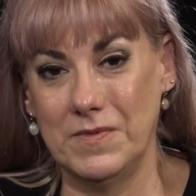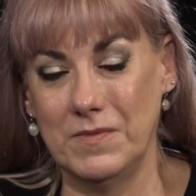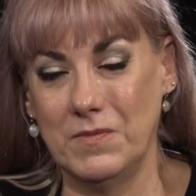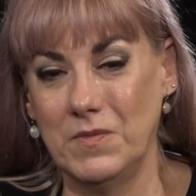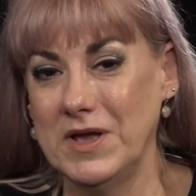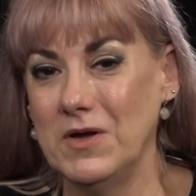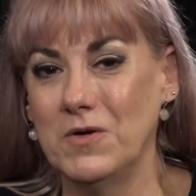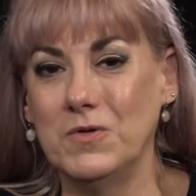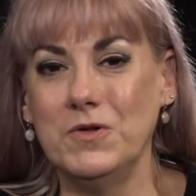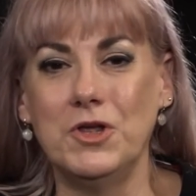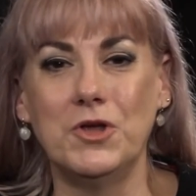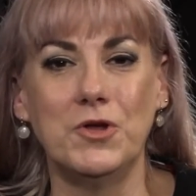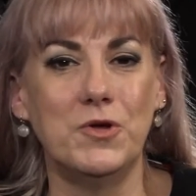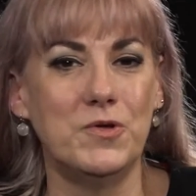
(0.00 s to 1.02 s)
we all
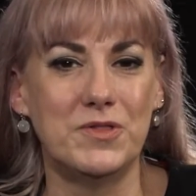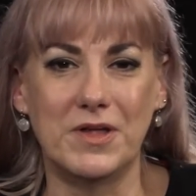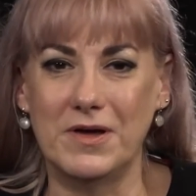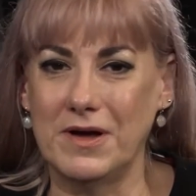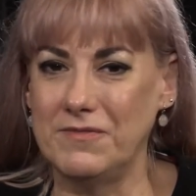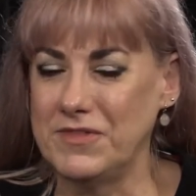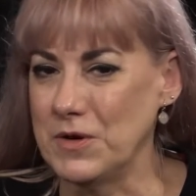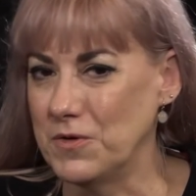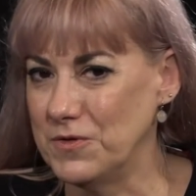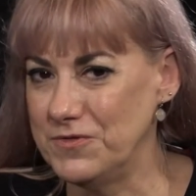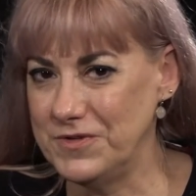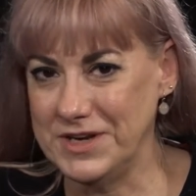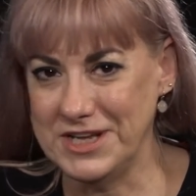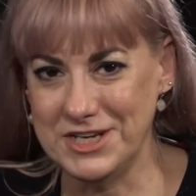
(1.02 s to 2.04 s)
knew that of the
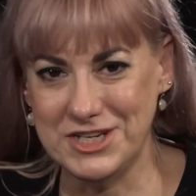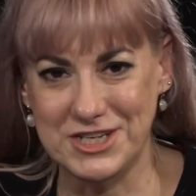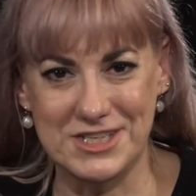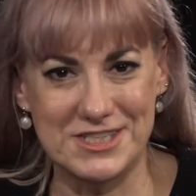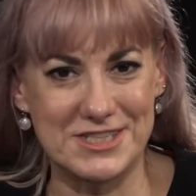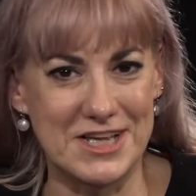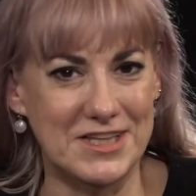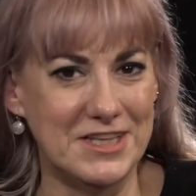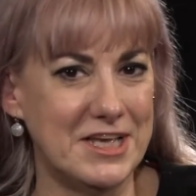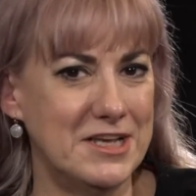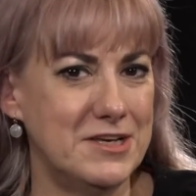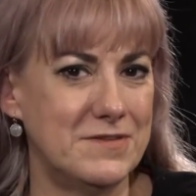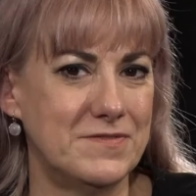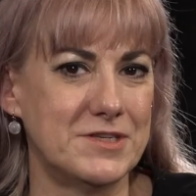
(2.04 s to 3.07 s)
orphanages down the
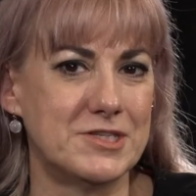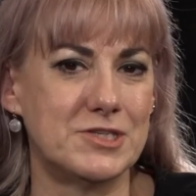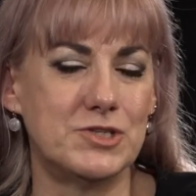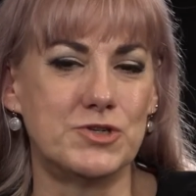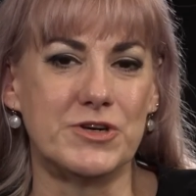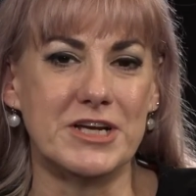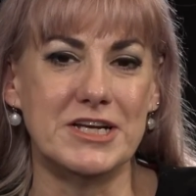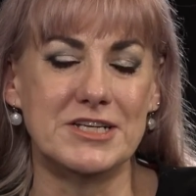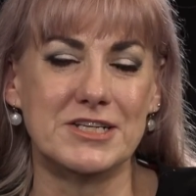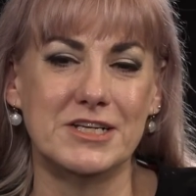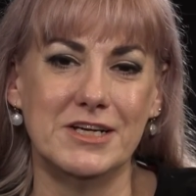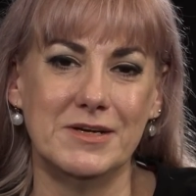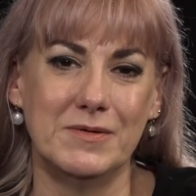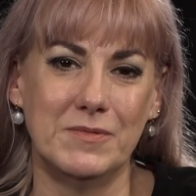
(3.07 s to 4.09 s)
end of the street.
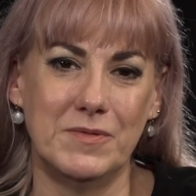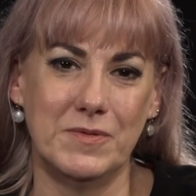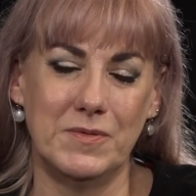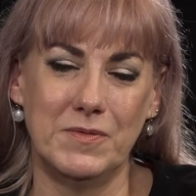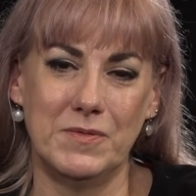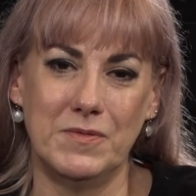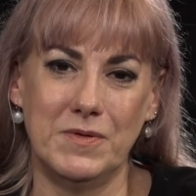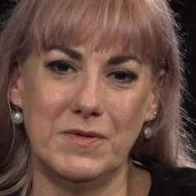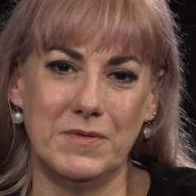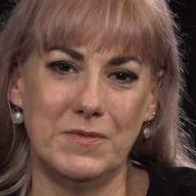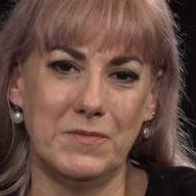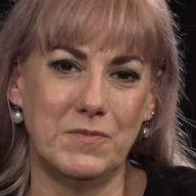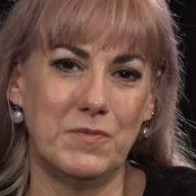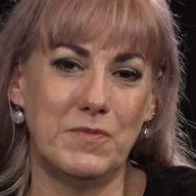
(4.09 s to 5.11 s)

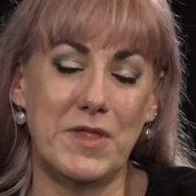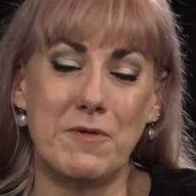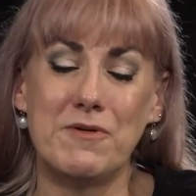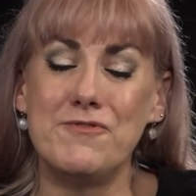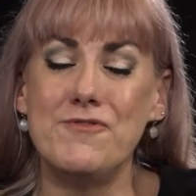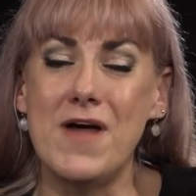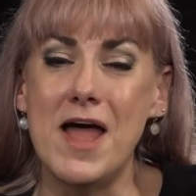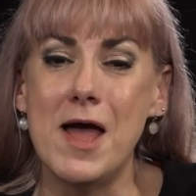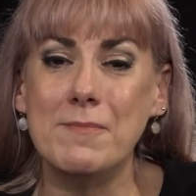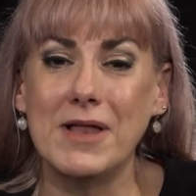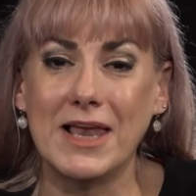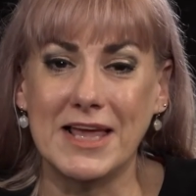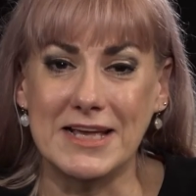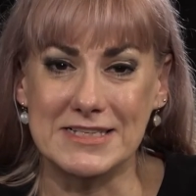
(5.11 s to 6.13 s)
There were
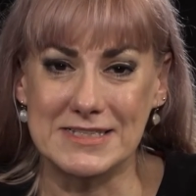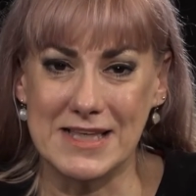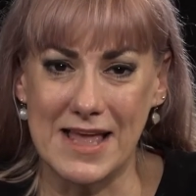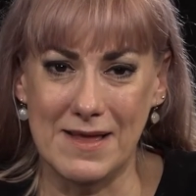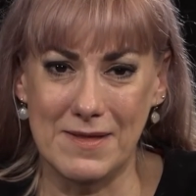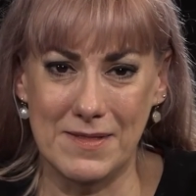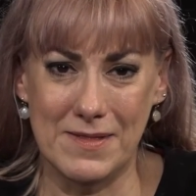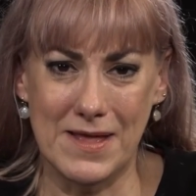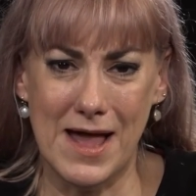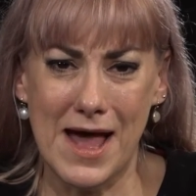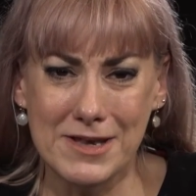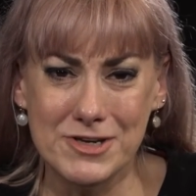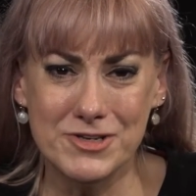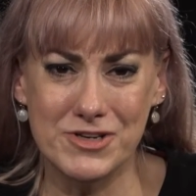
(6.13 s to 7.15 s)
families,
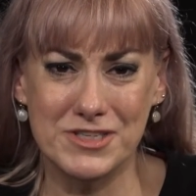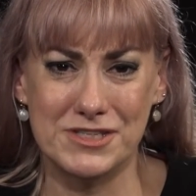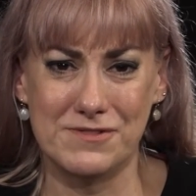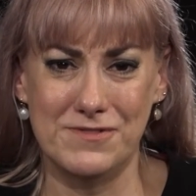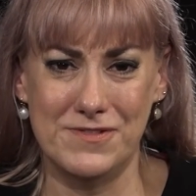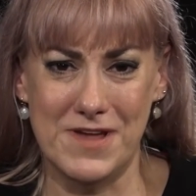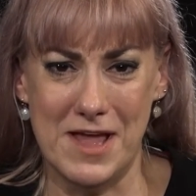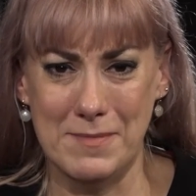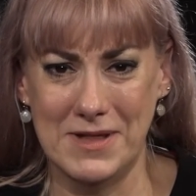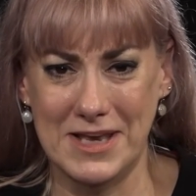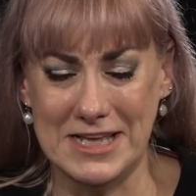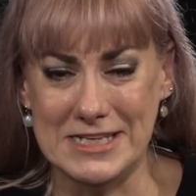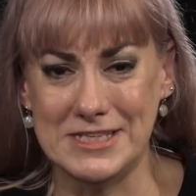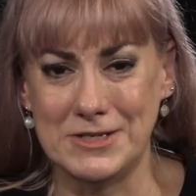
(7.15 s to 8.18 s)
hundreds of
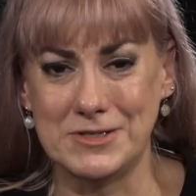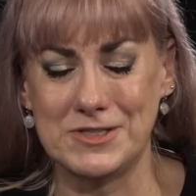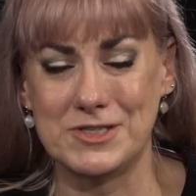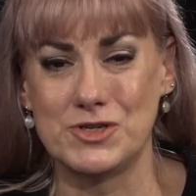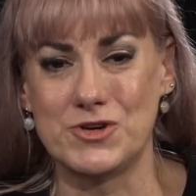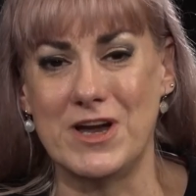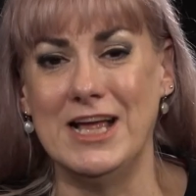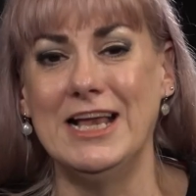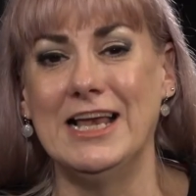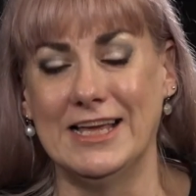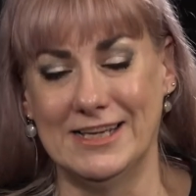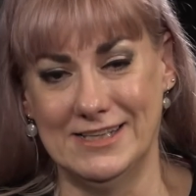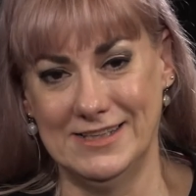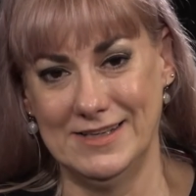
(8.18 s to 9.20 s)
families in
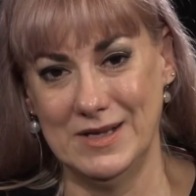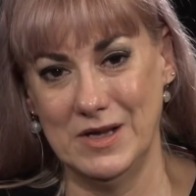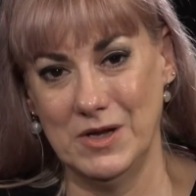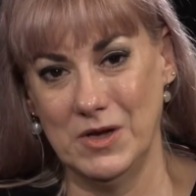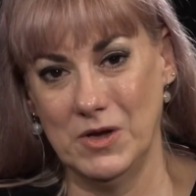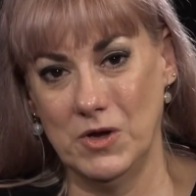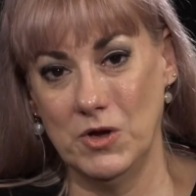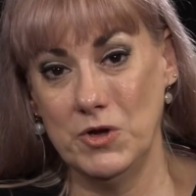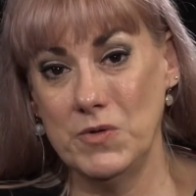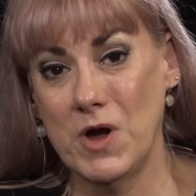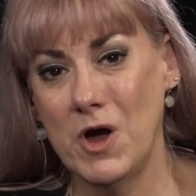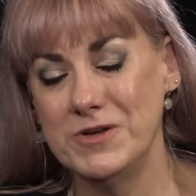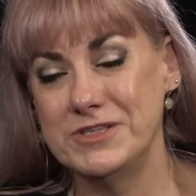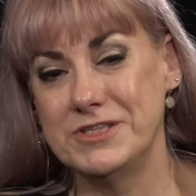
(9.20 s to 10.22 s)
Australia who
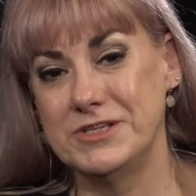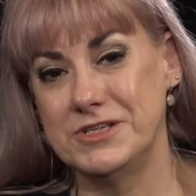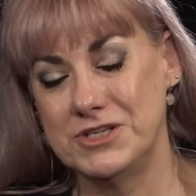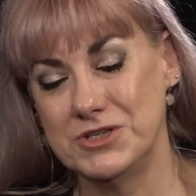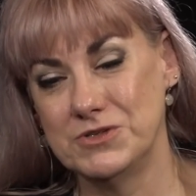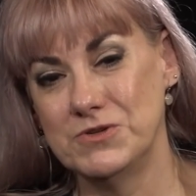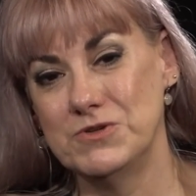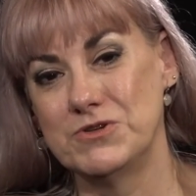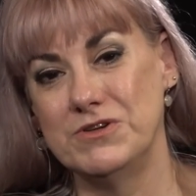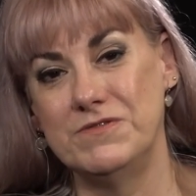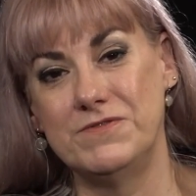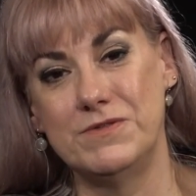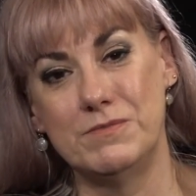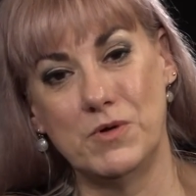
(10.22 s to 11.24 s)
hosted
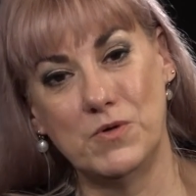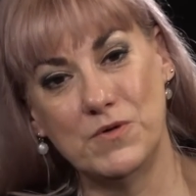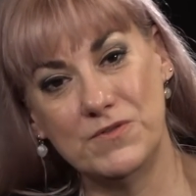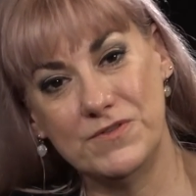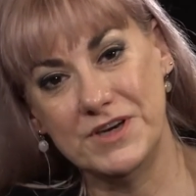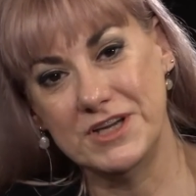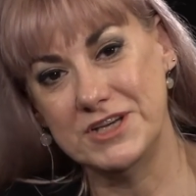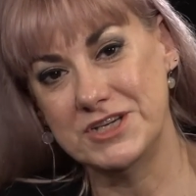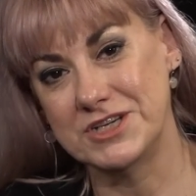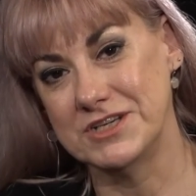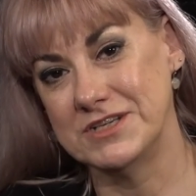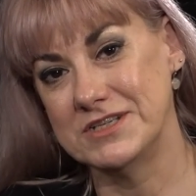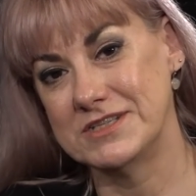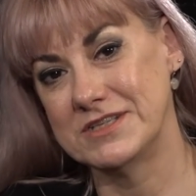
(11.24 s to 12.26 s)
children from
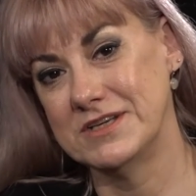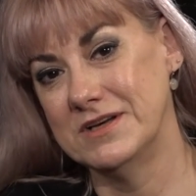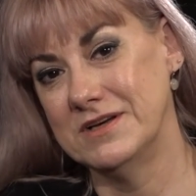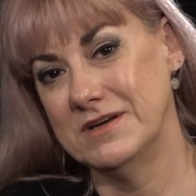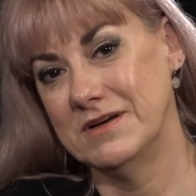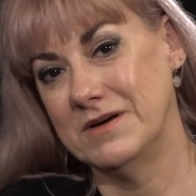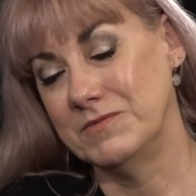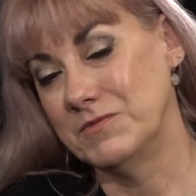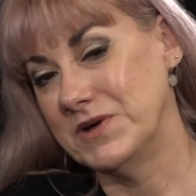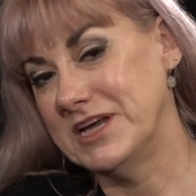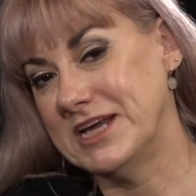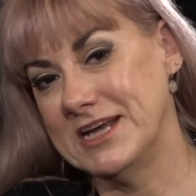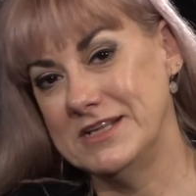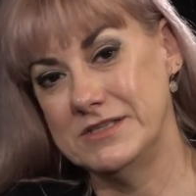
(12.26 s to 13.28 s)
orphanages on
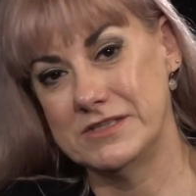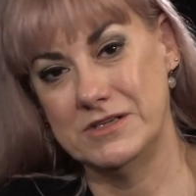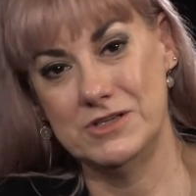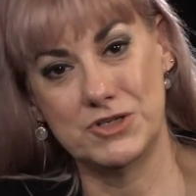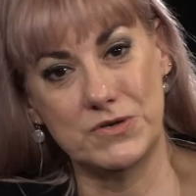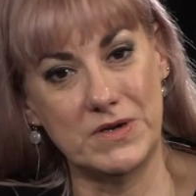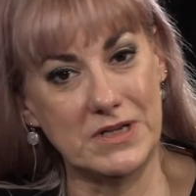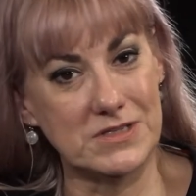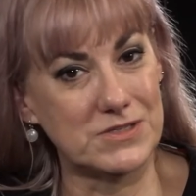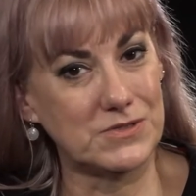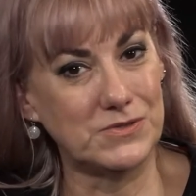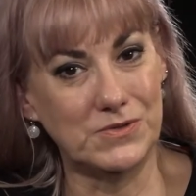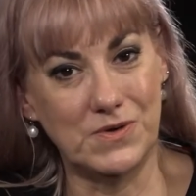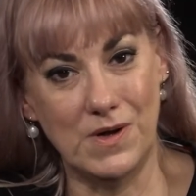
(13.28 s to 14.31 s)
weekends and during
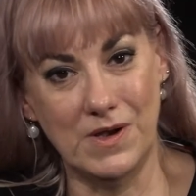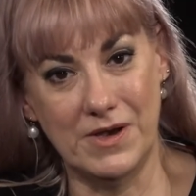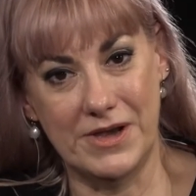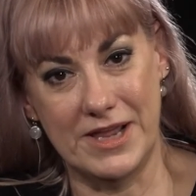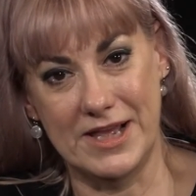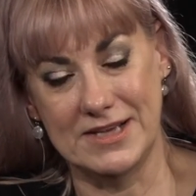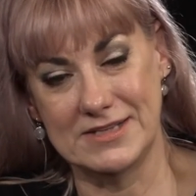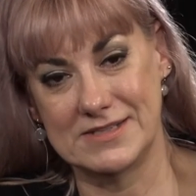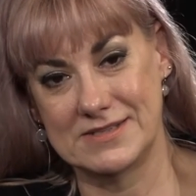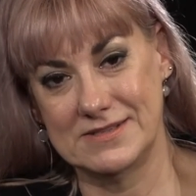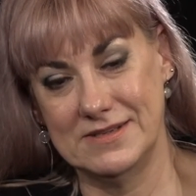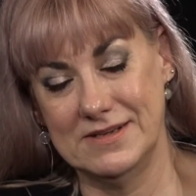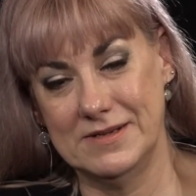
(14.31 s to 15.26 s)
school holidays.